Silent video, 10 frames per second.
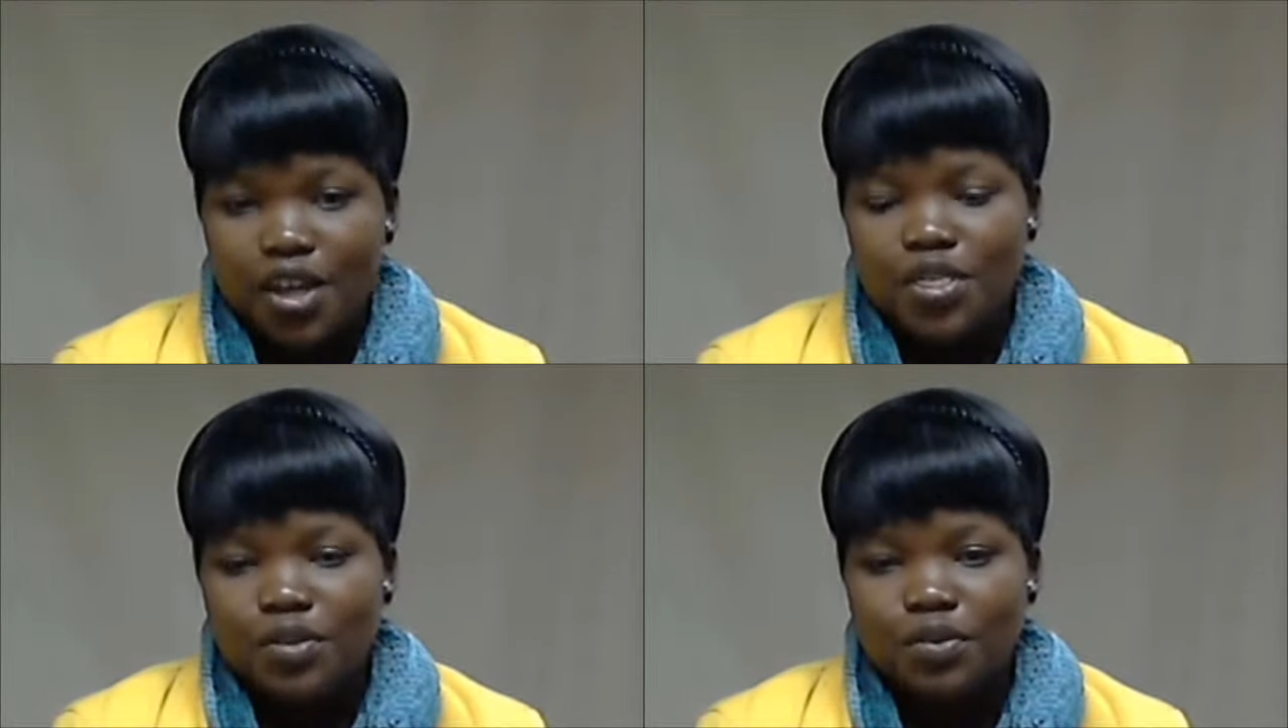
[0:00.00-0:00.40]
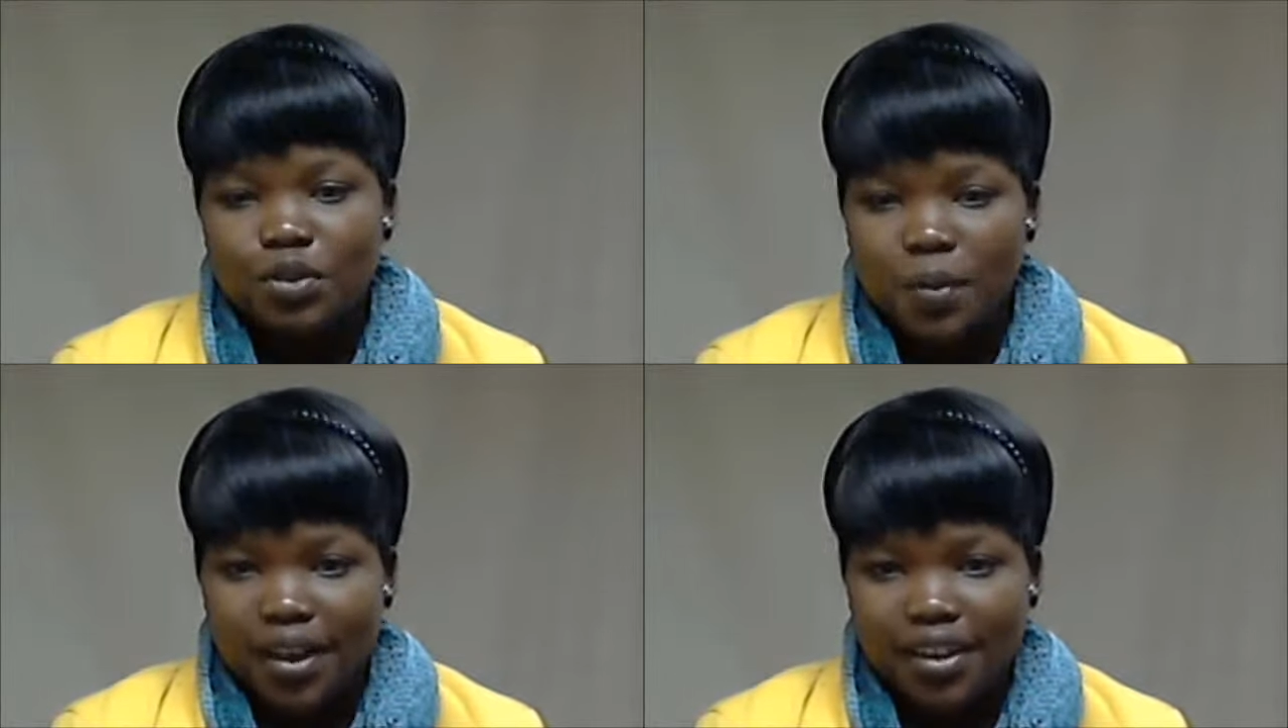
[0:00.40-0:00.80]
through
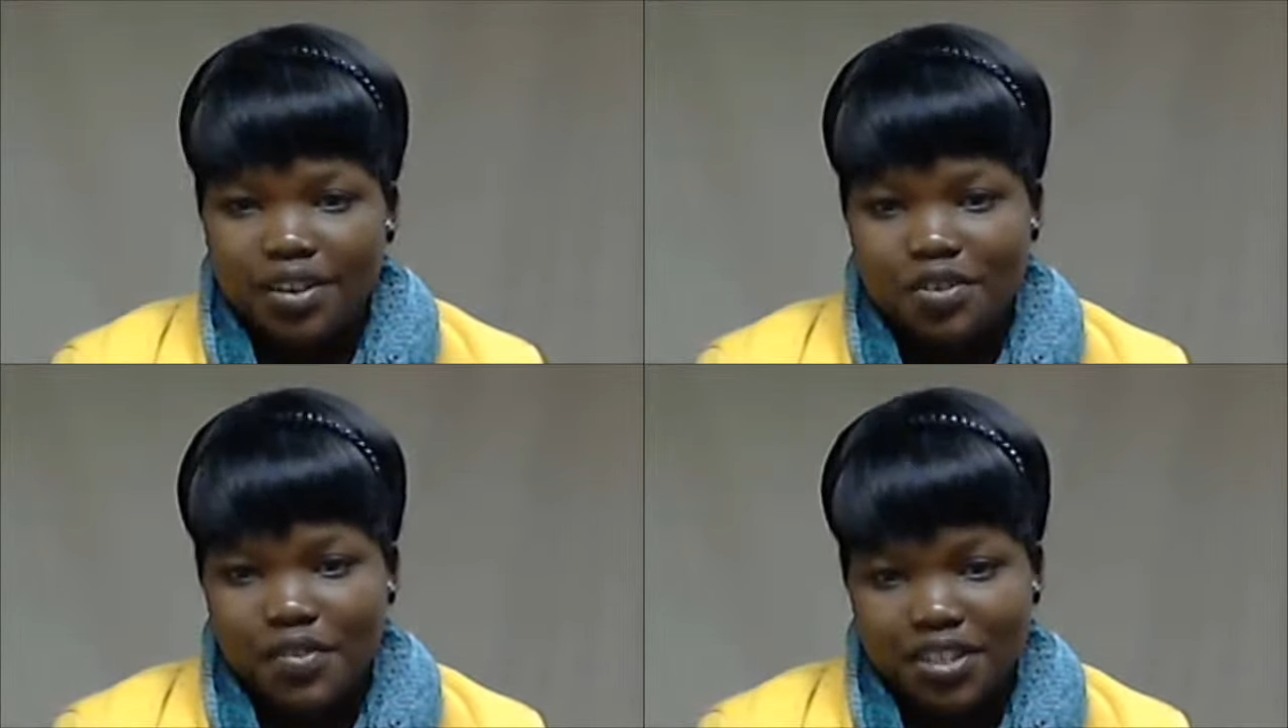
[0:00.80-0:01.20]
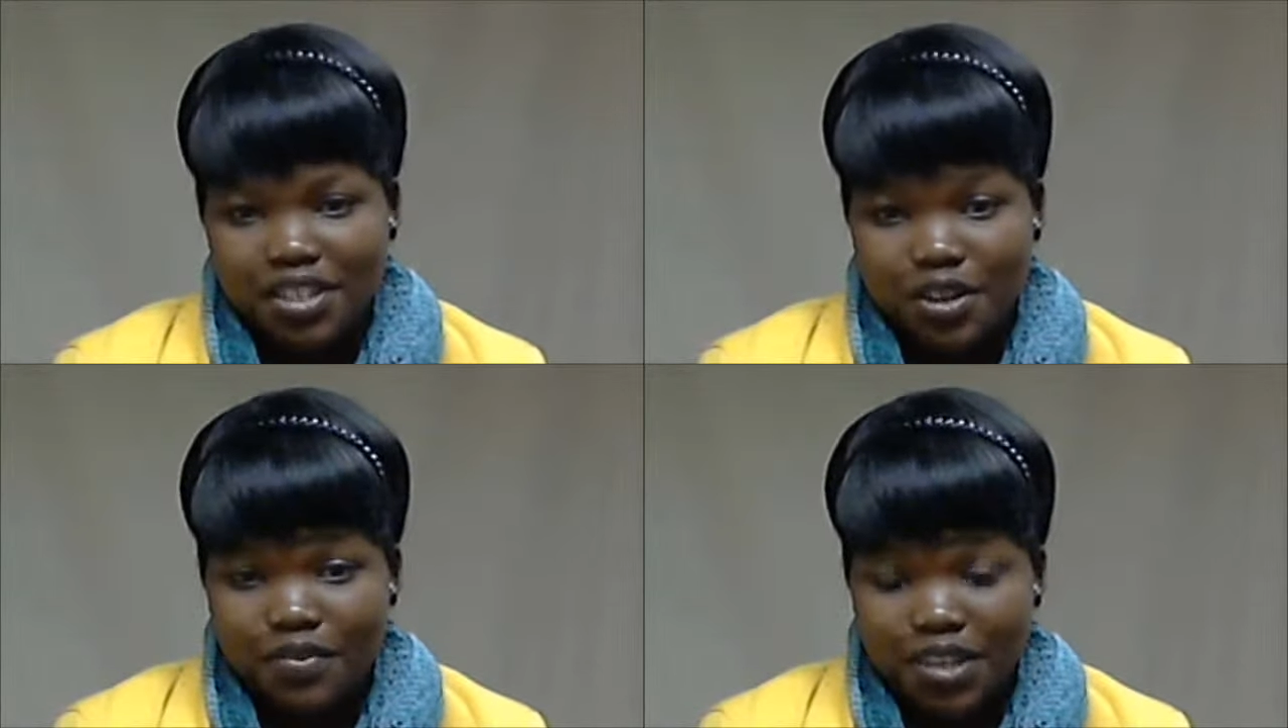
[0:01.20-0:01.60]
Tshwane
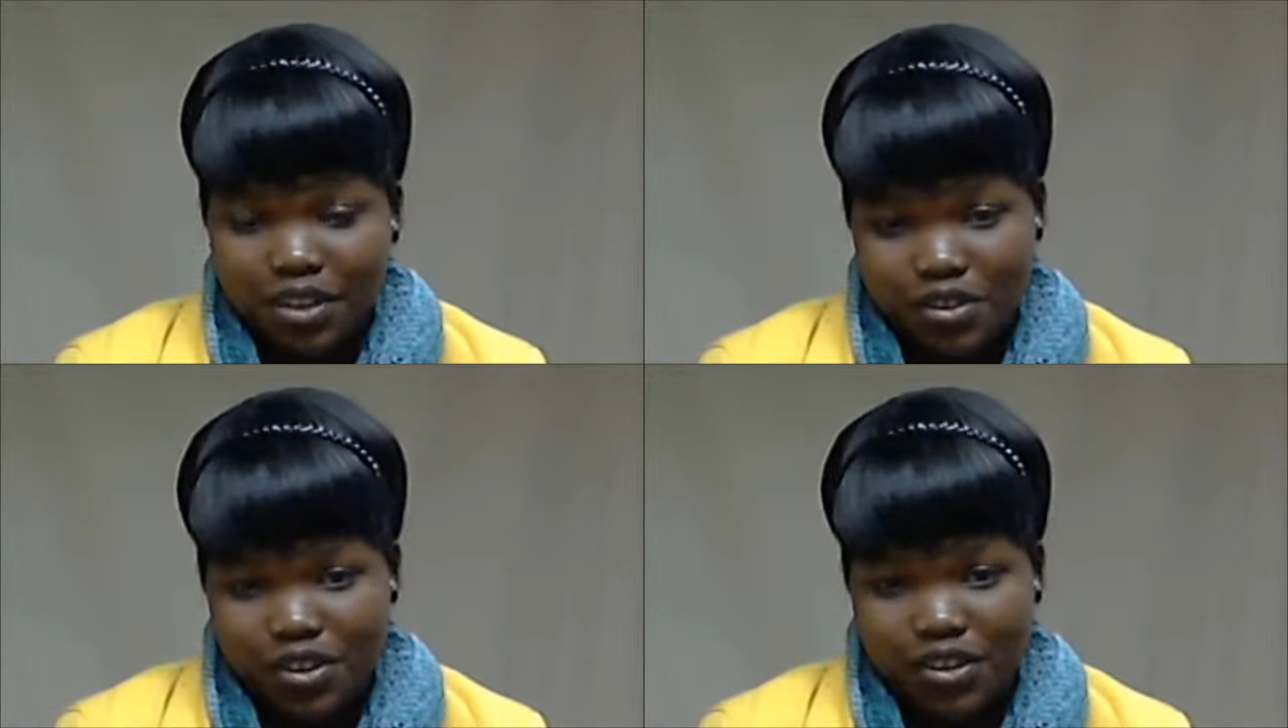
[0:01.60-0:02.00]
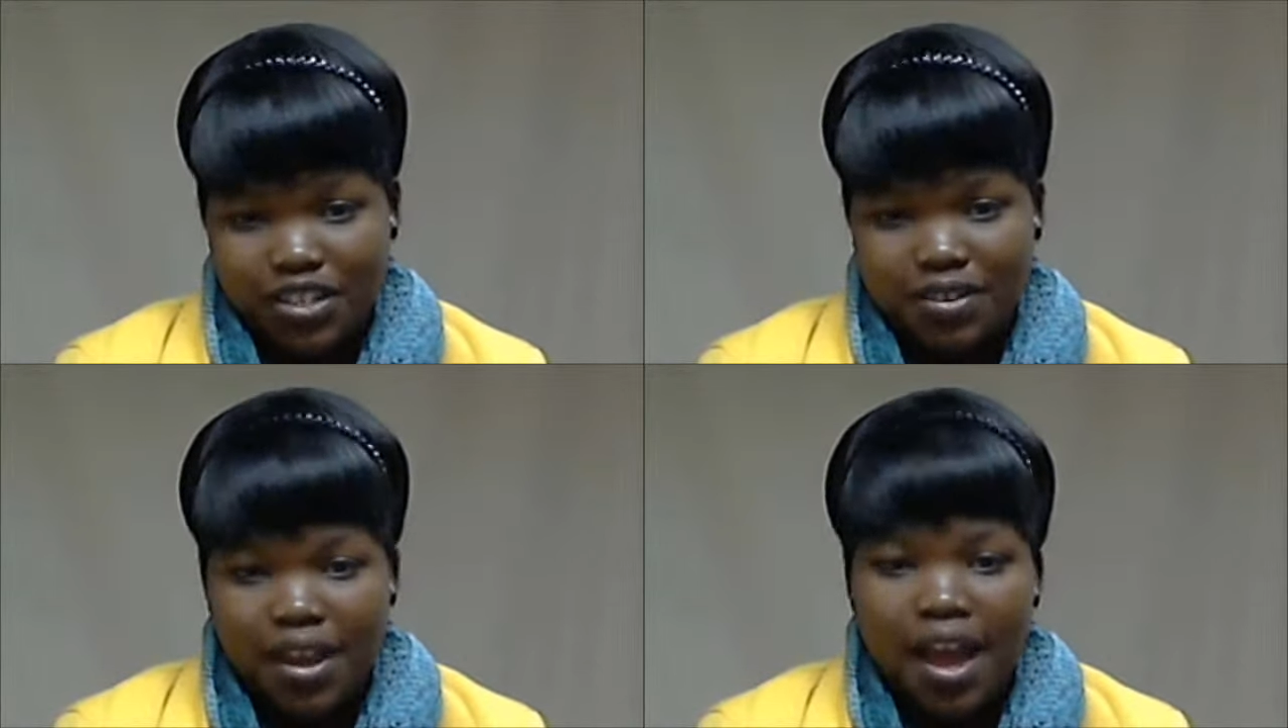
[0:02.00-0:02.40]
University of
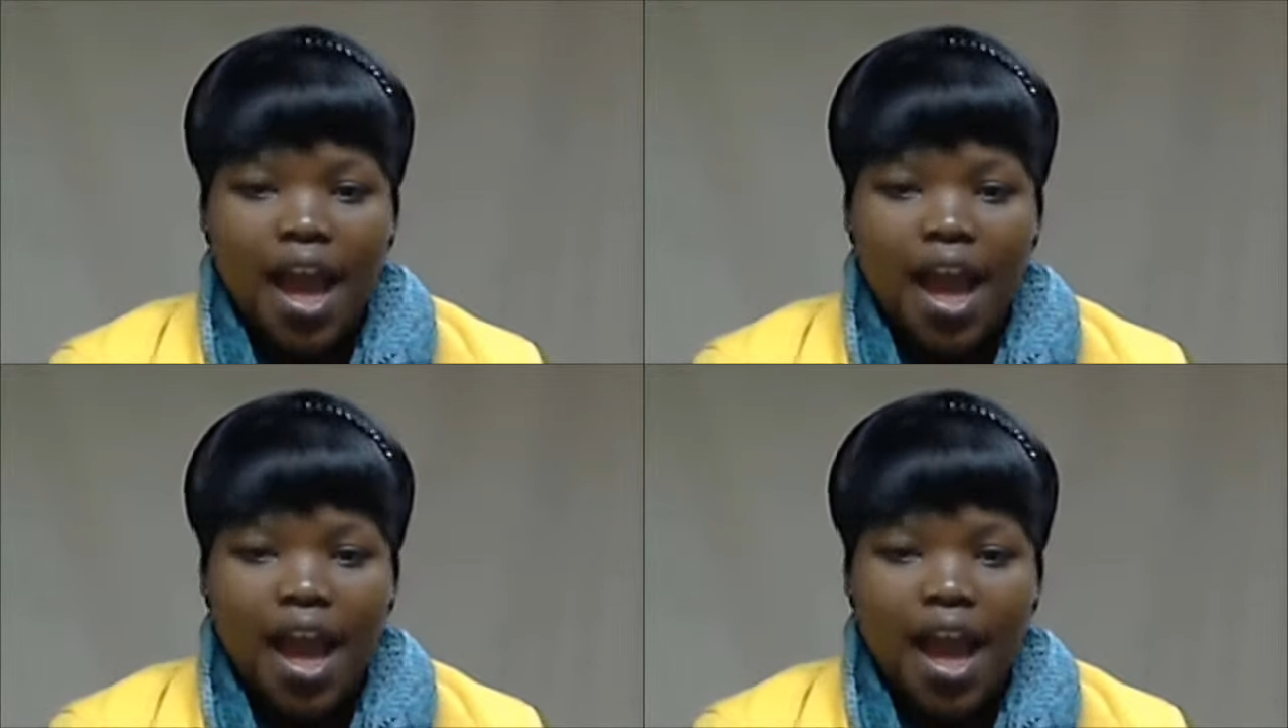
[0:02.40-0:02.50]
Technology.